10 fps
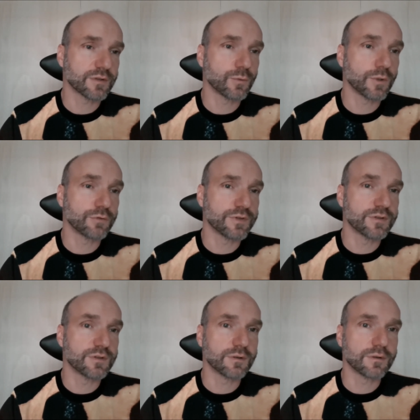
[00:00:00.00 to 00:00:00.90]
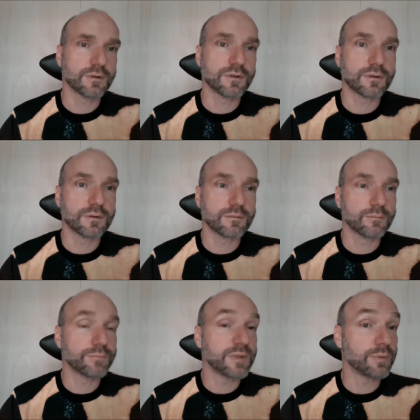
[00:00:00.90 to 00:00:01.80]
one of the
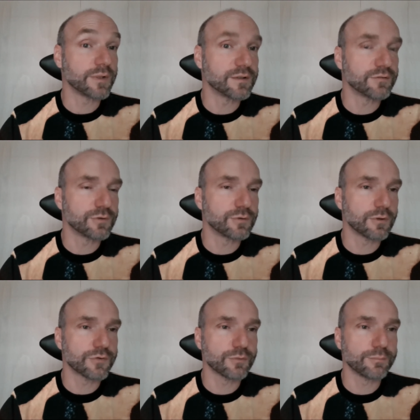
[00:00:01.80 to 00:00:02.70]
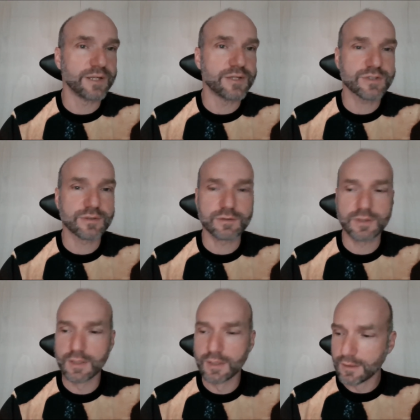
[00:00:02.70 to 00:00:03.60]
people interviewed also mentioned.
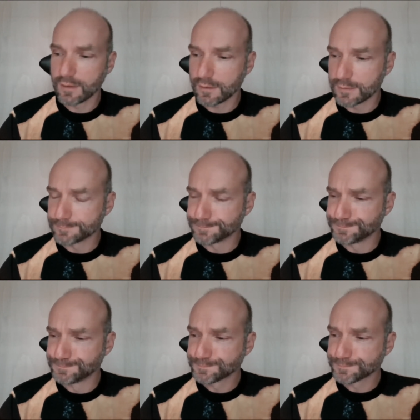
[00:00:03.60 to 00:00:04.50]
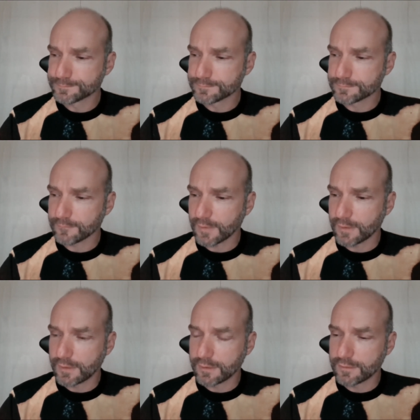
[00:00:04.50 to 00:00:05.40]

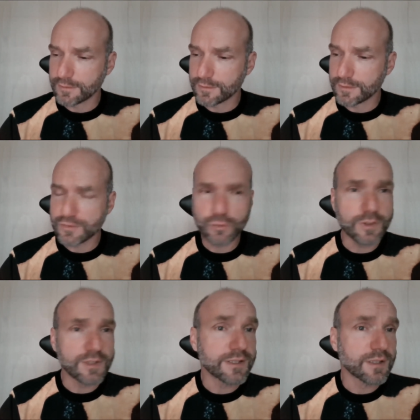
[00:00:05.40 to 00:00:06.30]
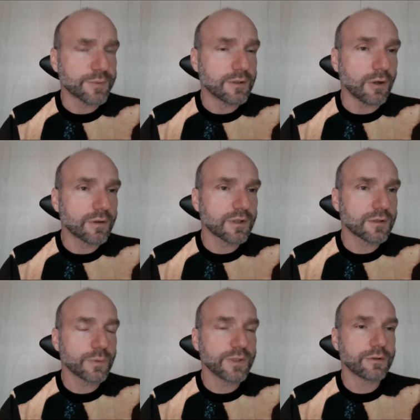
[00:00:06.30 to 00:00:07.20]
And this took a little bit
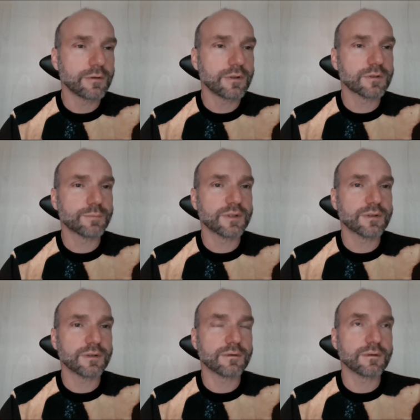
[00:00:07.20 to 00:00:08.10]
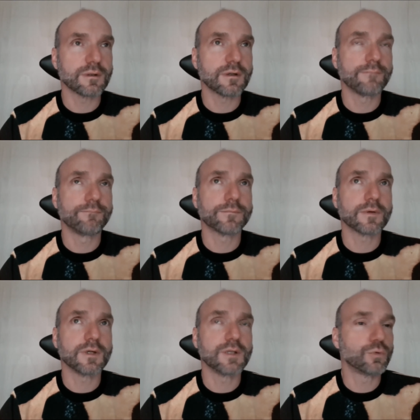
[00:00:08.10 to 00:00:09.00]
longer, we heard, but
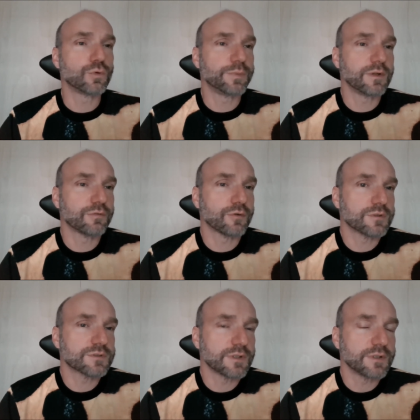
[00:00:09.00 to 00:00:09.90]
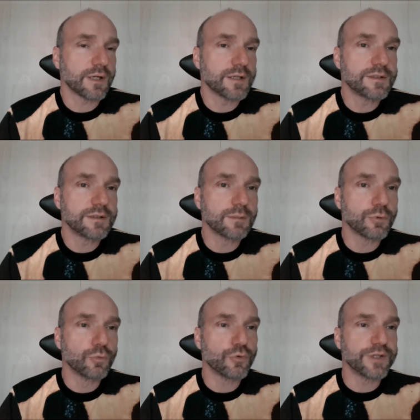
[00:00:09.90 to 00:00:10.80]
it would be, of course, an ideal
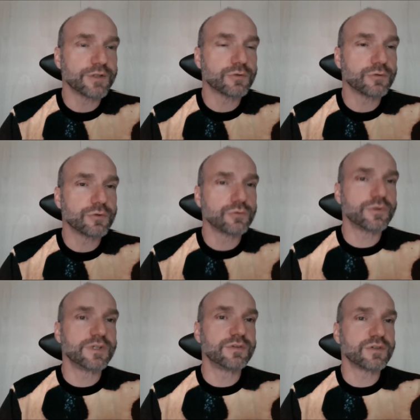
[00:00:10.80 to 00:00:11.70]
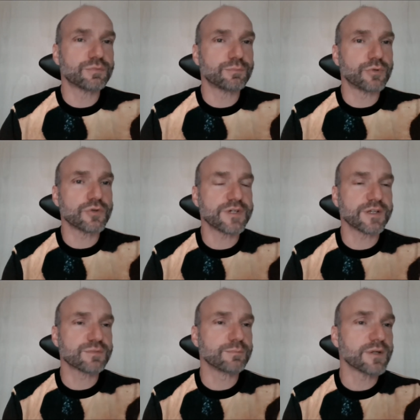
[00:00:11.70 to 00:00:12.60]
blueprint to do these
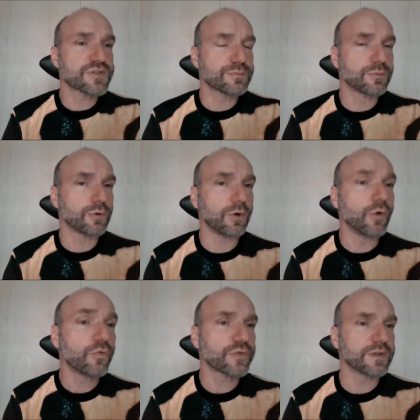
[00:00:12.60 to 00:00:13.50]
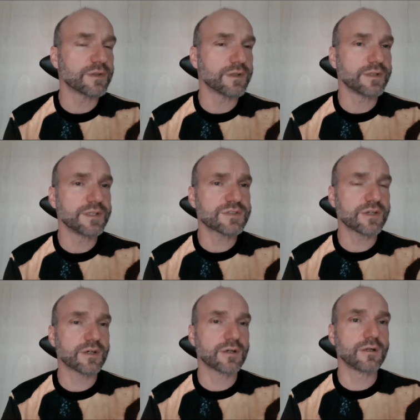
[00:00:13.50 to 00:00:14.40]
projects much more often. And is
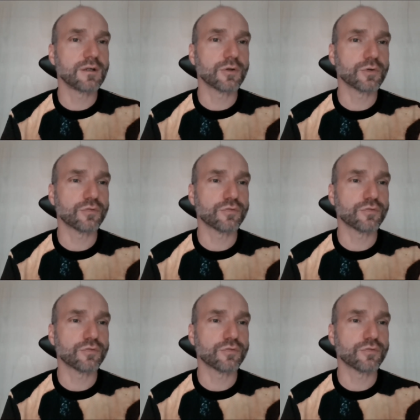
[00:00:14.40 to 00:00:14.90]
there a lot of